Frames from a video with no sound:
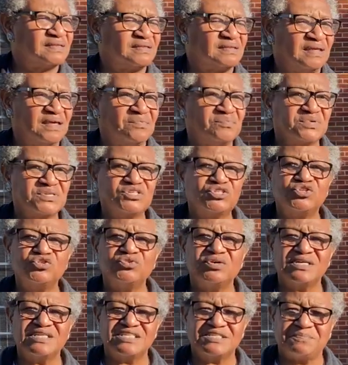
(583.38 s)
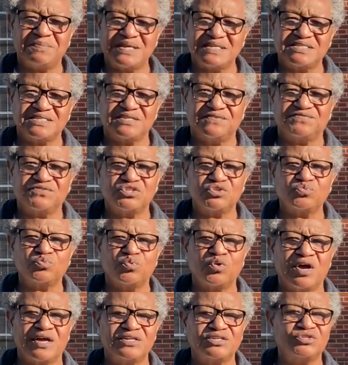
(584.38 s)
it was too expensive to
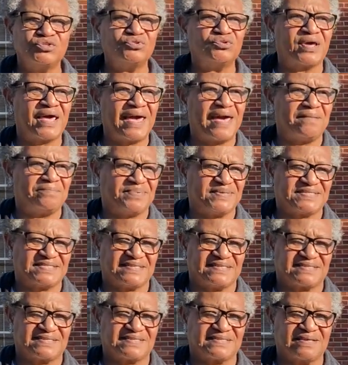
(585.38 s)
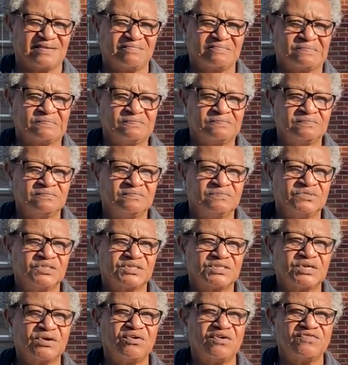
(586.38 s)
run two campuses.
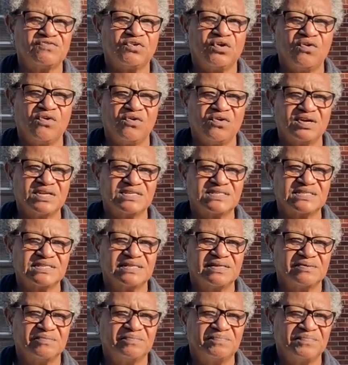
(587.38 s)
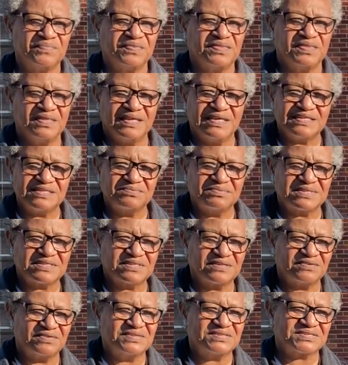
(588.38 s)
So of course, this was
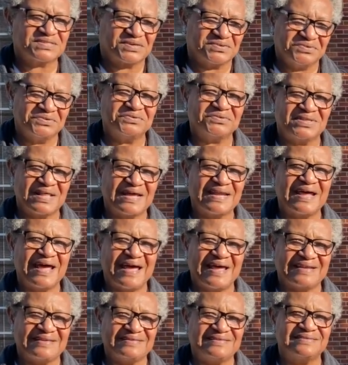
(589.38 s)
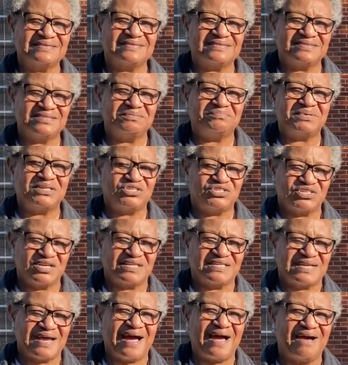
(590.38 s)
the school that had to be
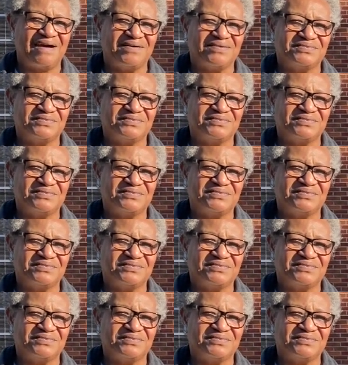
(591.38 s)
shut down